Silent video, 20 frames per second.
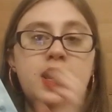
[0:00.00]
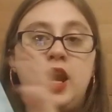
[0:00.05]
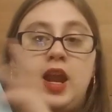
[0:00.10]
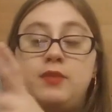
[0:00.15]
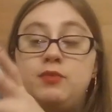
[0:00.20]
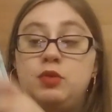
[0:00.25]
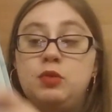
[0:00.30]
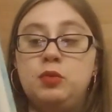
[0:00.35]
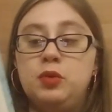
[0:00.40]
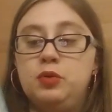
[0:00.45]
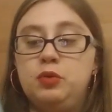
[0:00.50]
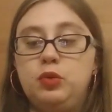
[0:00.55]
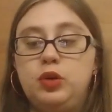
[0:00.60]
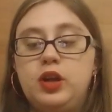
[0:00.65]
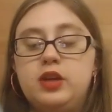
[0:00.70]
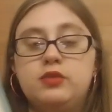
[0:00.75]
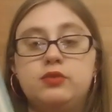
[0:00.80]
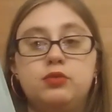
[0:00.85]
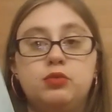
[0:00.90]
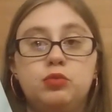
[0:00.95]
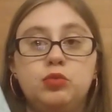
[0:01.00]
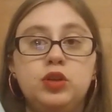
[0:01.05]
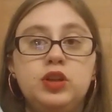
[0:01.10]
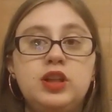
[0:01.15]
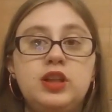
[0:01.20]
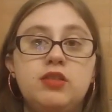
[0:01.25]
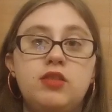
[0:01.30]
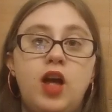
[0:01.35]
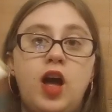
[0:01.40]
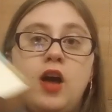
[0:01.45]
and everyone kind of
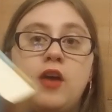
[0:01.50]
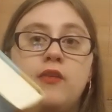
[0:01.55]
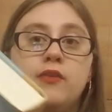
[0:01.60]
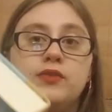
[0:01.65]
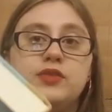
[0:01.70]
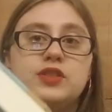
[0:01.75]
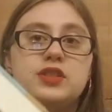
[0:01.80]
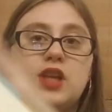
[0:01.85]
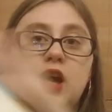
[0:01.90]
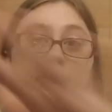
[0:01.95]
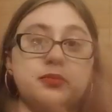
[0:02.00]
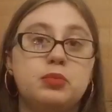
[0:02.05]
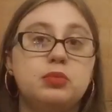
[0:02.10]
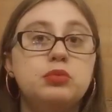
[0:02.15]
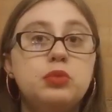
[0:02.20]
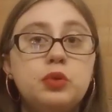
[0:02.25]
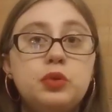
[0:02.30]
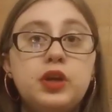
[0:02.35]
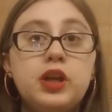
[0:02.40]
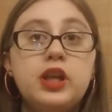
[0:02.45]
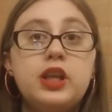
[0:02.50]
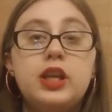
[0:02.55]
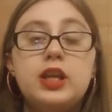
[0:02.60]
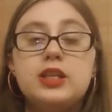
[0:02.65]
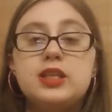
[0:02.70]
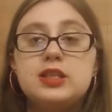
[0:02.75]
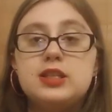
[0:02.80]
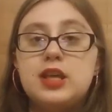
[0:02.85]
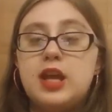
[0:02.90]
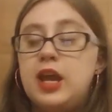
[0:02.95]
really loves Uprooted, and,